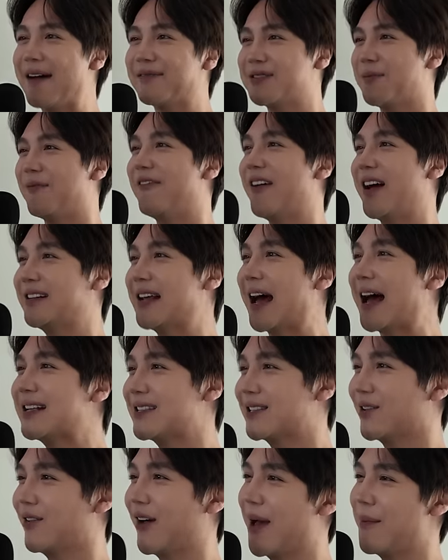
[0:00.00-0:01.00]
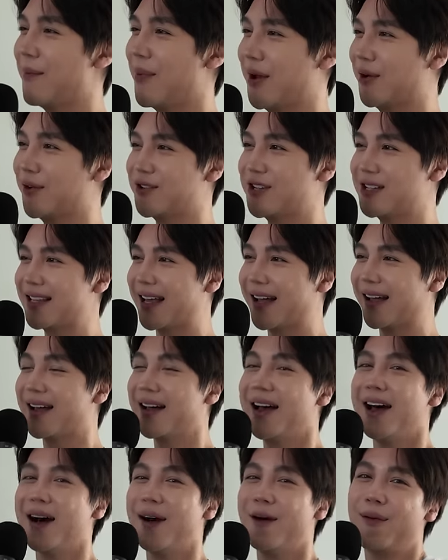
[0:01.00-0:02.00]
have some fantastic way, but you're just like,
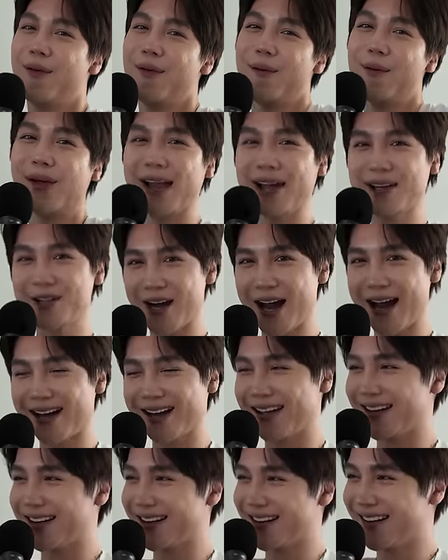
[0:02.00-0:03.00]
there, there well, I tried of,